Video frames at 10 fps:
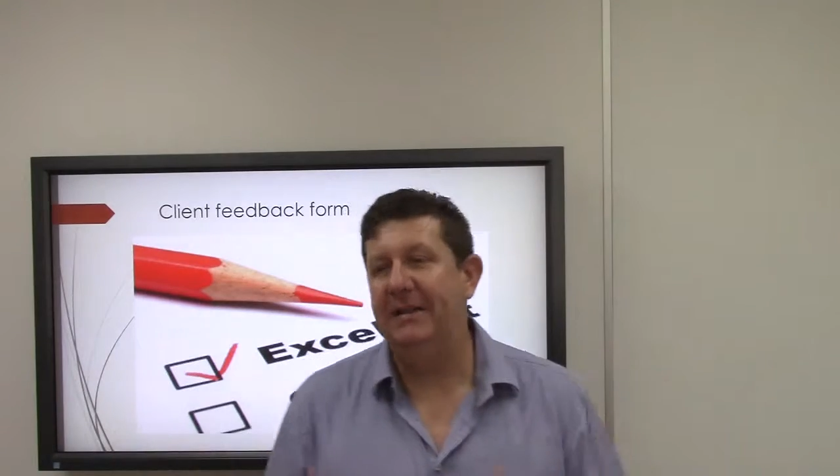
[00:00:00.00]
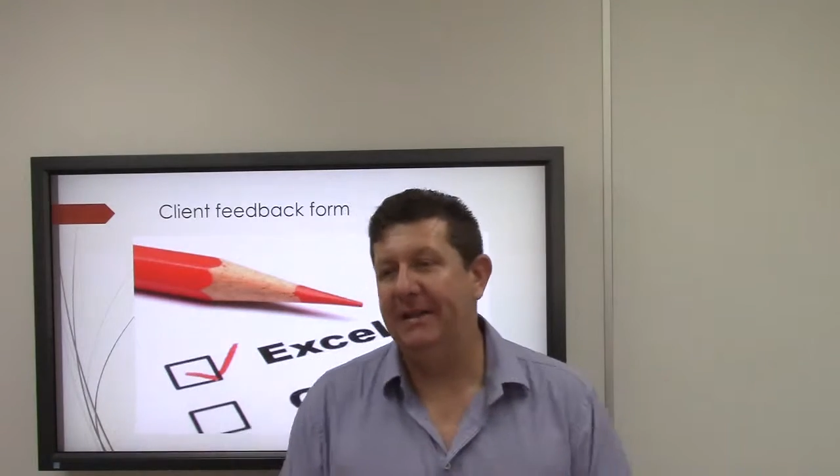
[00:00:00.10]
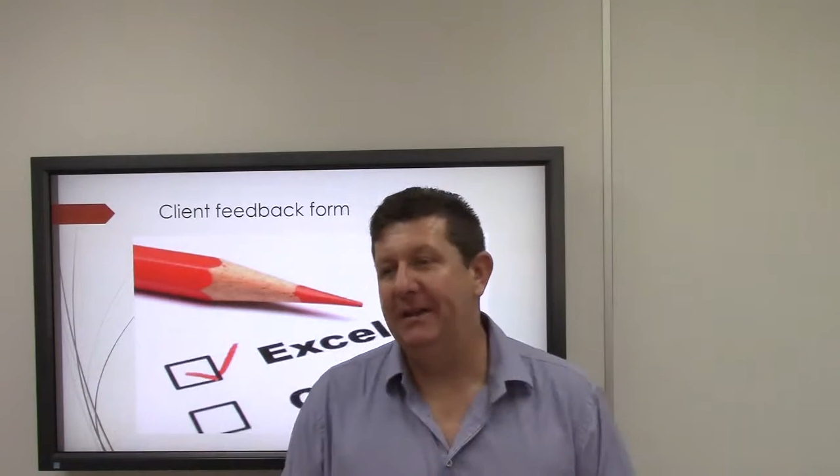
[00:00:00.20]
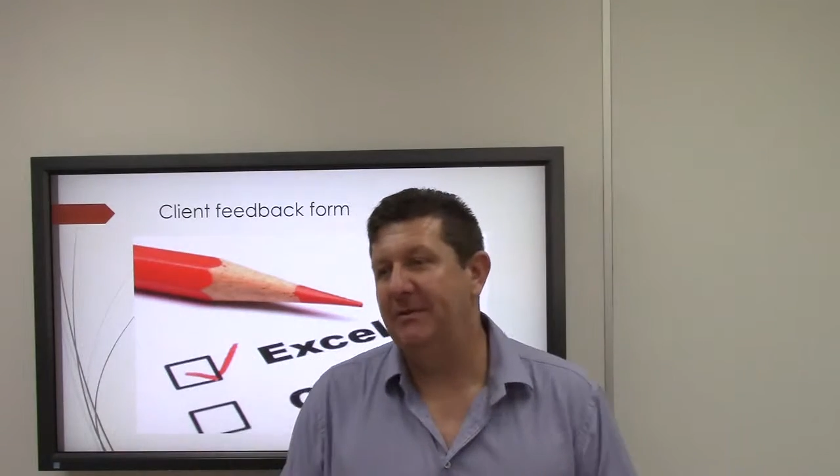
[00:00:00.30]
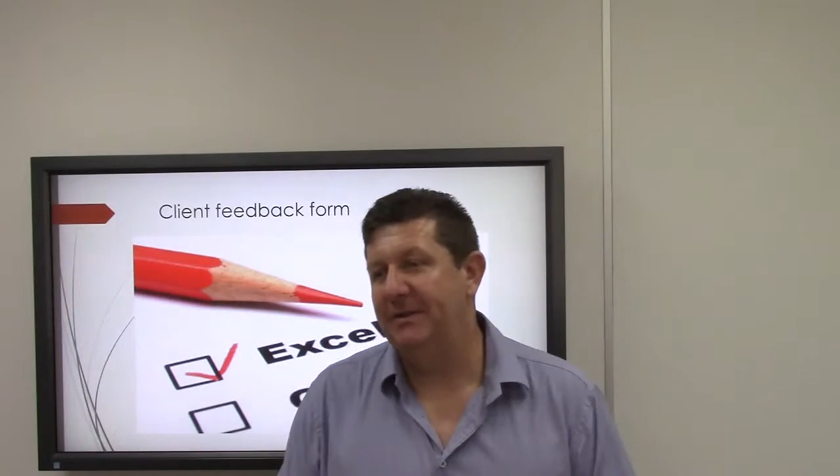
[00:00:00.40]

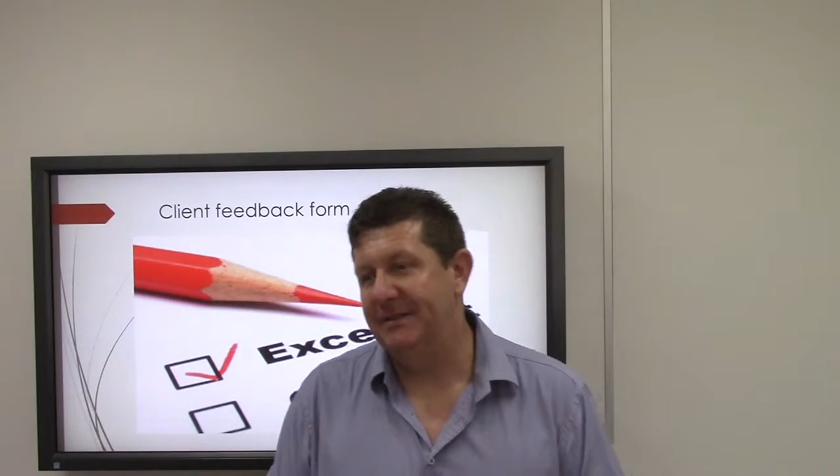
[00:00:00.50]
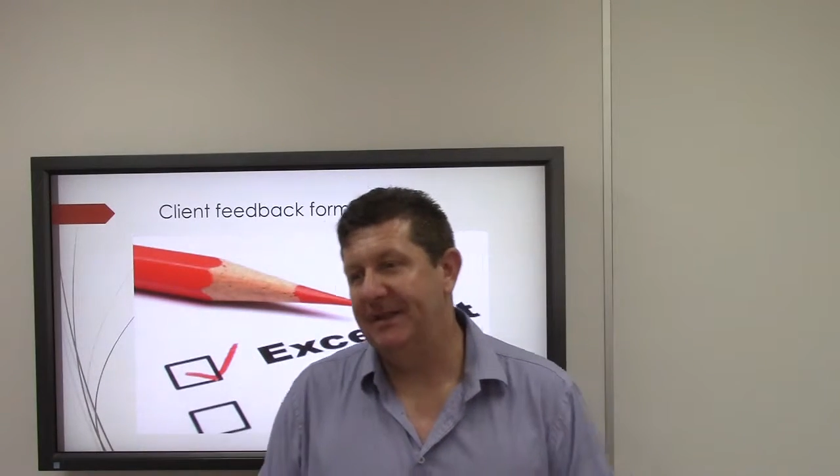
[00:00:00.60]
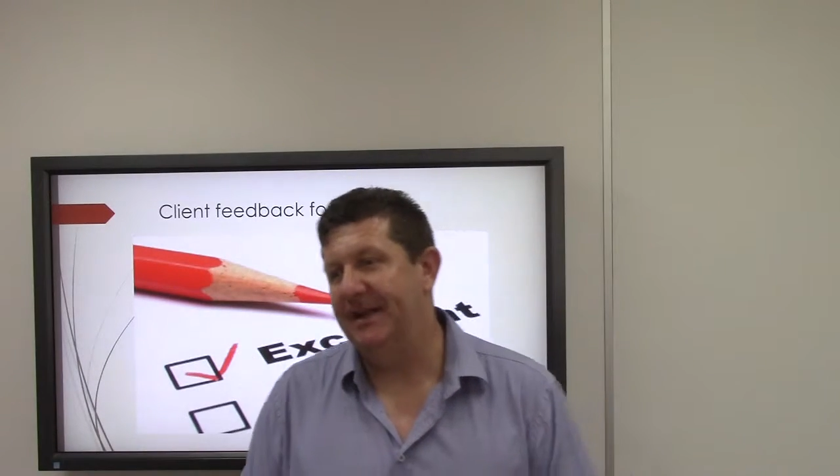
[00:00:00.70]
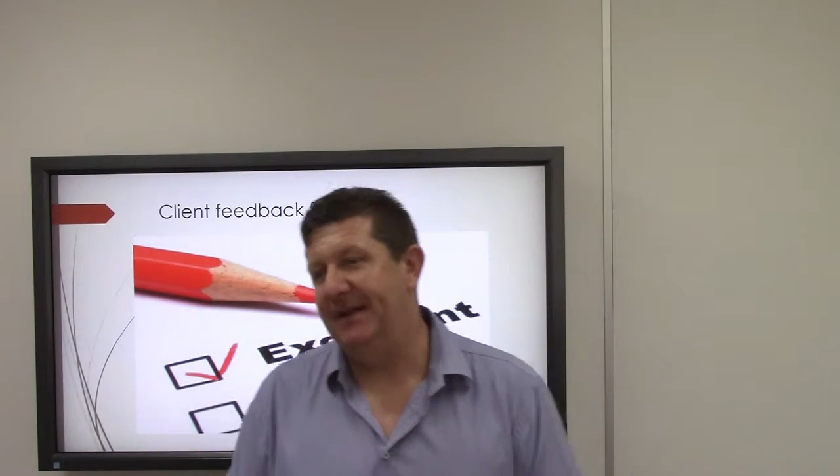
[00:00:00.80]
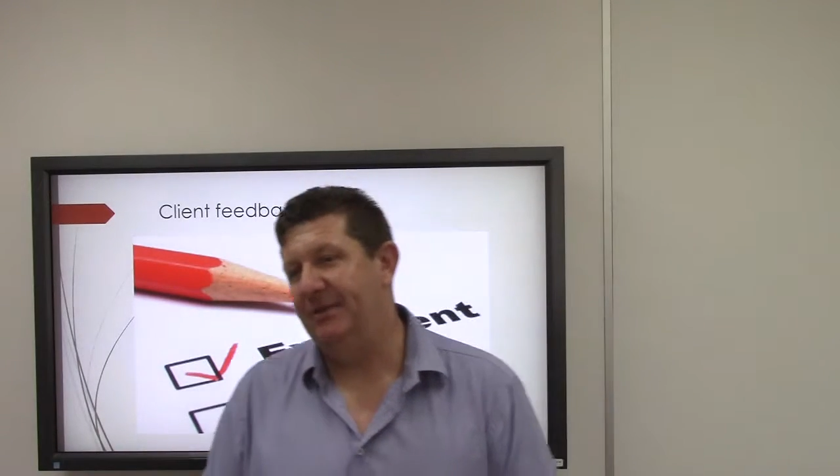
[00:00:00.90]
they will
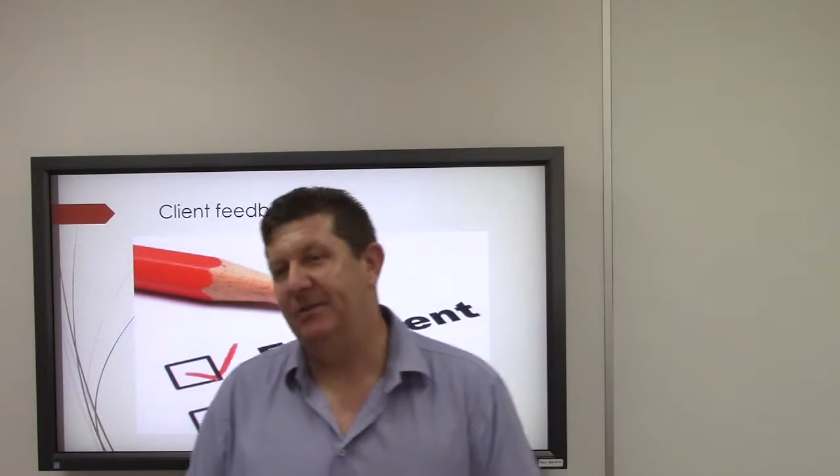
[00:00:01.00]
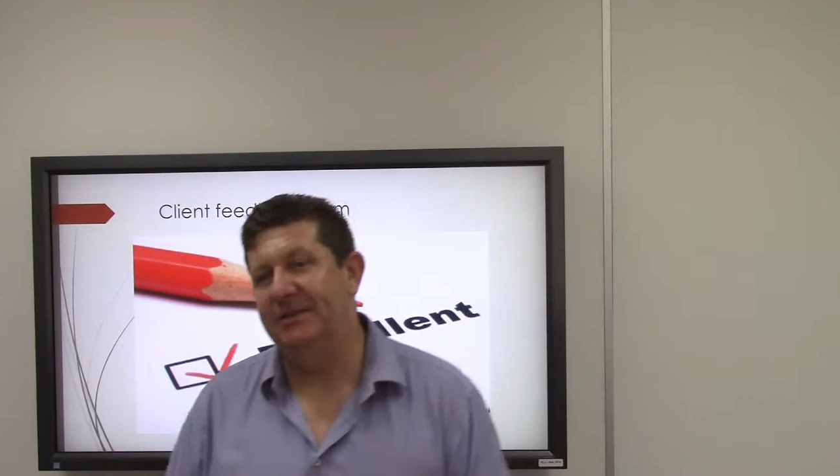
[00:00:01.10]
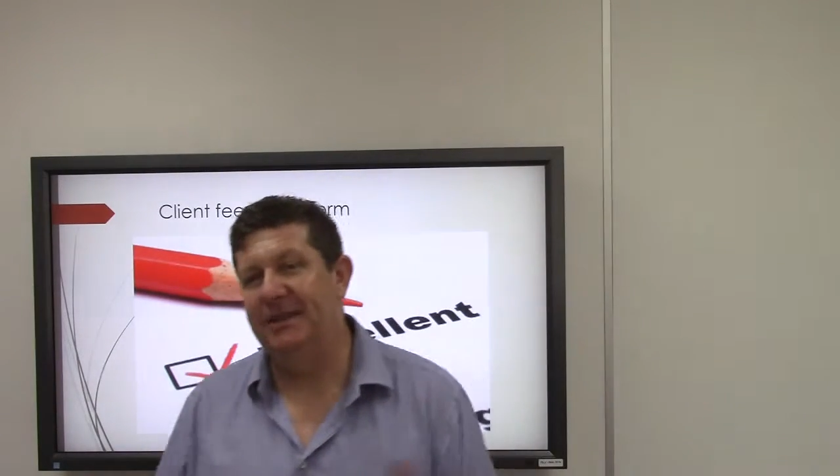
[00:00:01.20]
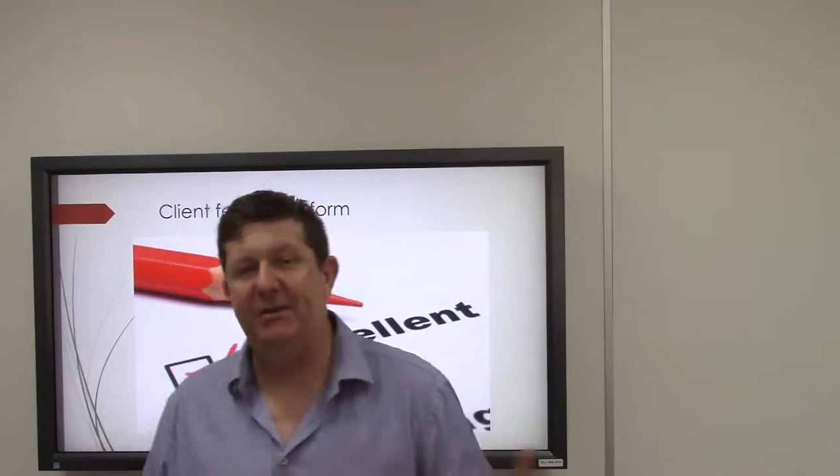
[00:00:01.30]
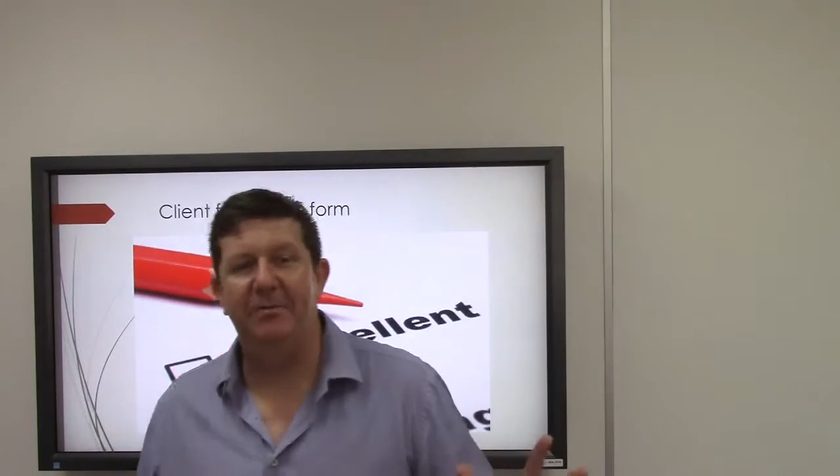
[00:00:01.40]
say it was
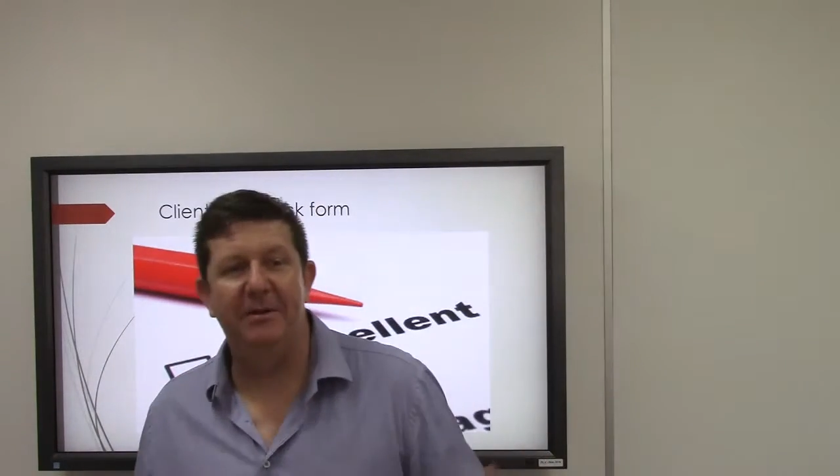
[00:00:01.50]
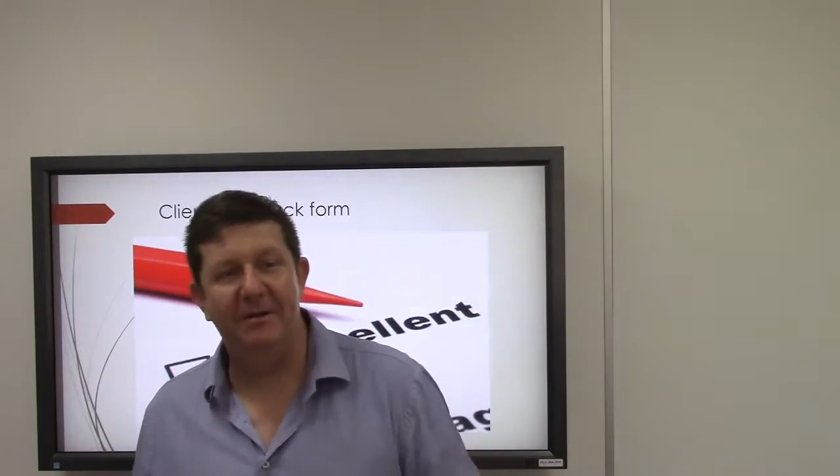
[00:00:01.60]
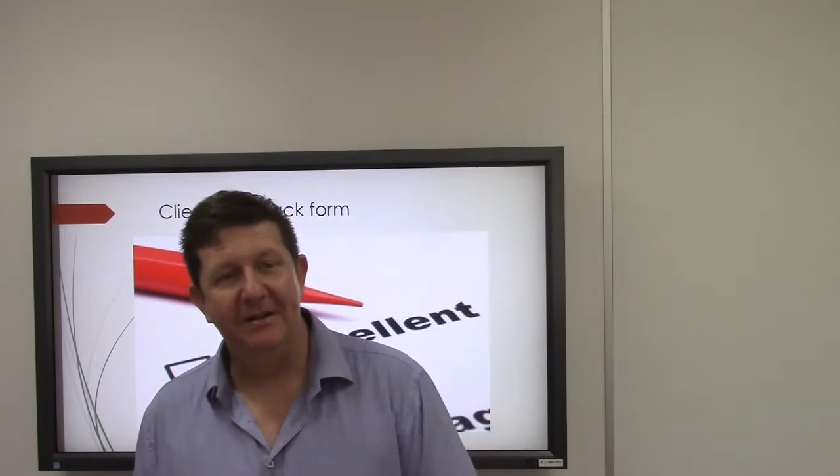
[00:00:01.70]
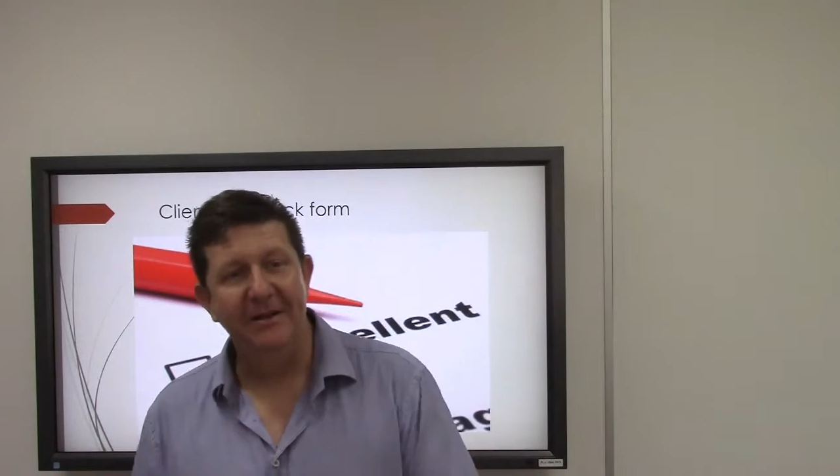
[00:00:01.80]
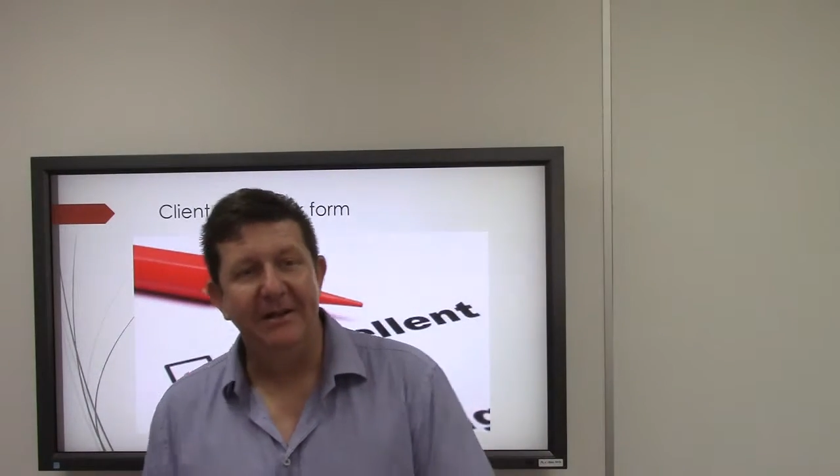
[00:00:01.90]

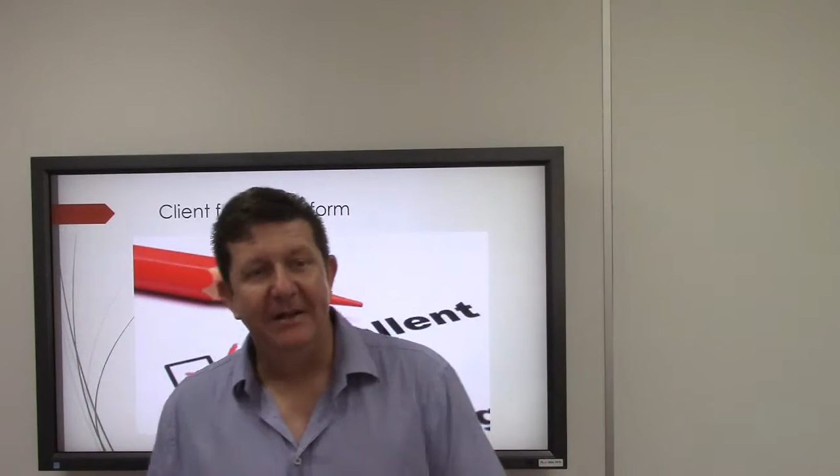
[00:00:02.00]
terrible,